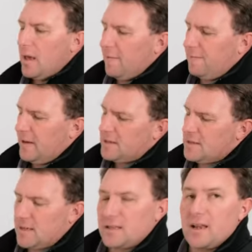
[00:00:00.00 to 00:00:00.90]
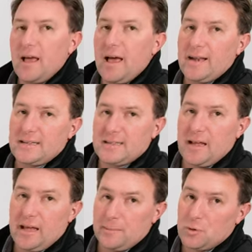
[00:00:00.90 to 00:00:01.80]
It features a, a,
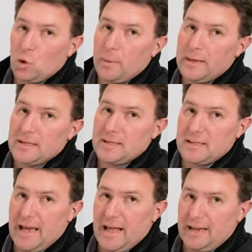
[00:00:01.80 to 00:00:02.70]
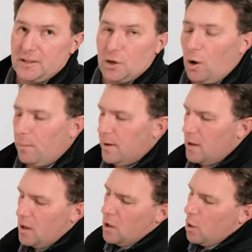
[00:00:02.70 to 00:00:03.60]
an absorbent toweling top
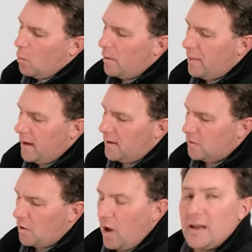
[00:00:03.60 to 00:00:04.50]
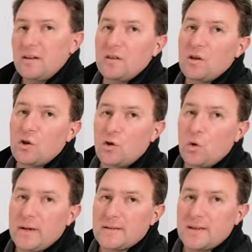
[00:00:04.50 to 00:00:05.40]
with a silent,
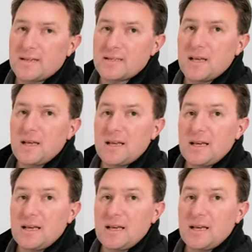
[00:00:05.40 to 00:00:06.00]
noiseless,